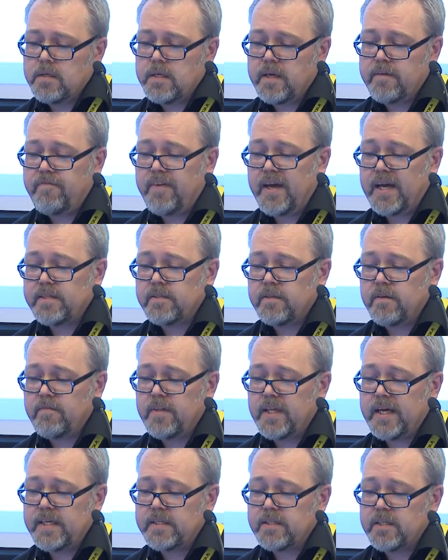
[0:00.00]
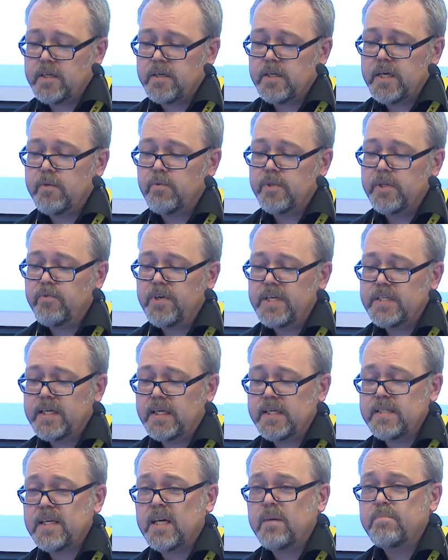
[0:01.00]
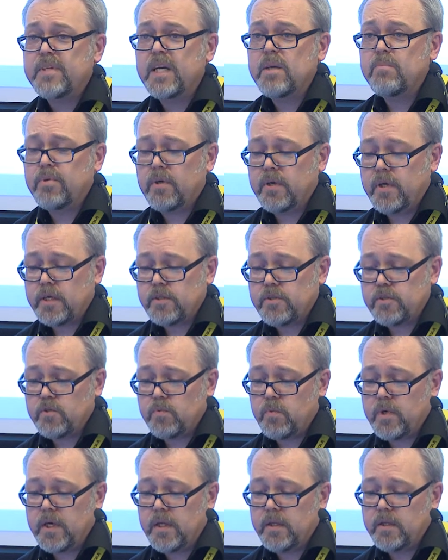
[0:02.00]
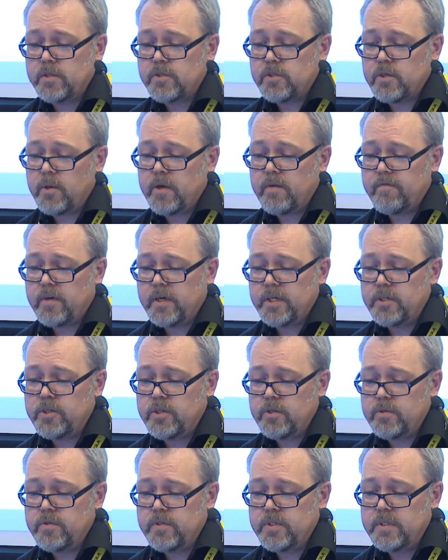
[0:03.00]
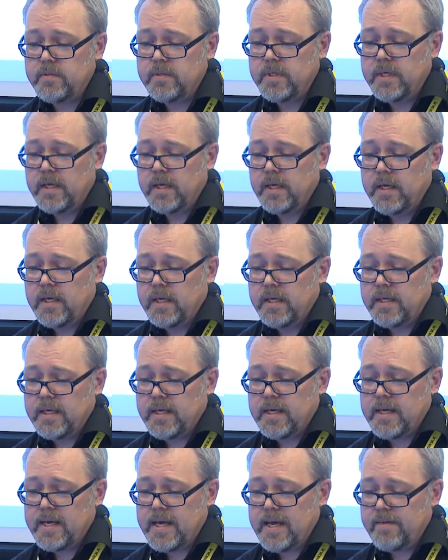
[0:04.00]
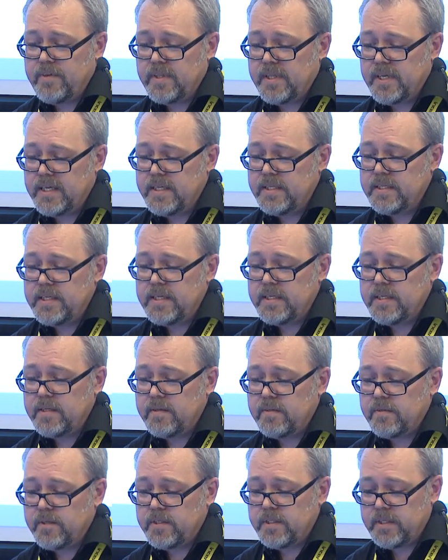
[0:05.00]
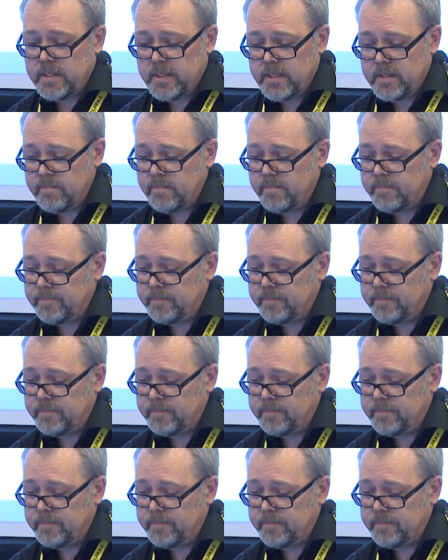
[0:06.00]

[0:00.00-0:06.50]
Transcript: effect of that in the retail is update products as well. So if I choose everything in DD13,